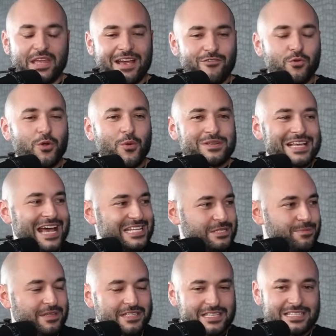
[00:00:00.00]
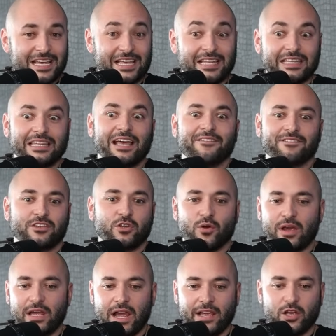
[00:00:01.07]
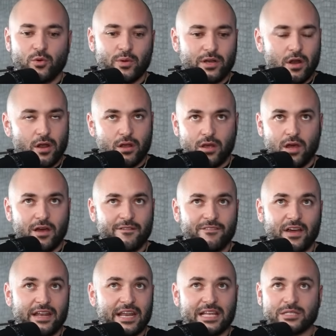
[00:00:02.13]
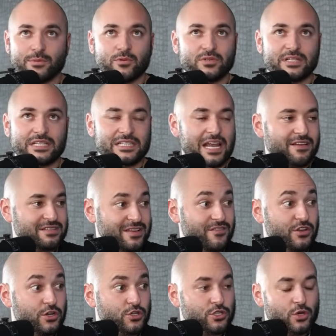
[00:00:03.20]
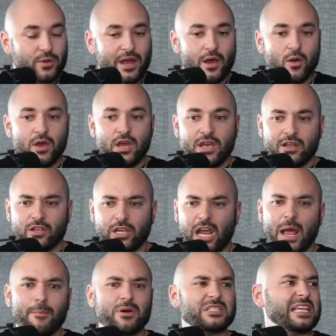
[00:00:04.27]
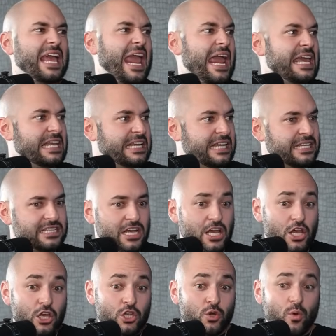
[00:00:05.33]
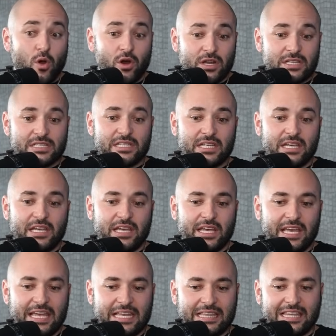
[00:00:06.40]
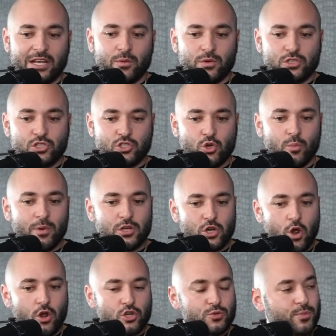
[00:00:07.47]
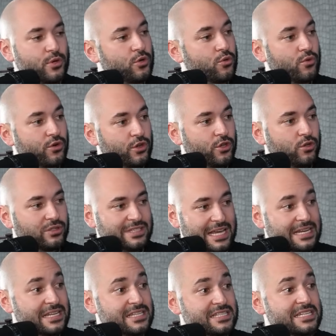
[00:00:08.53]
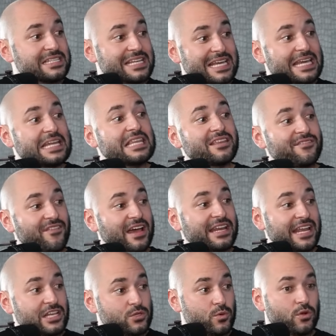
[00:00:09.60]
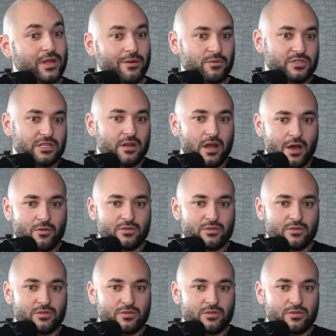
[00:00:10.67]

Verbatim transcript: everyone always asked me since I left, you know, I quit finance about 6.5, 7 years ago now, like I must have hated it. You know, honestly, there was so much entrepreneurial tendencies in the finance world. I was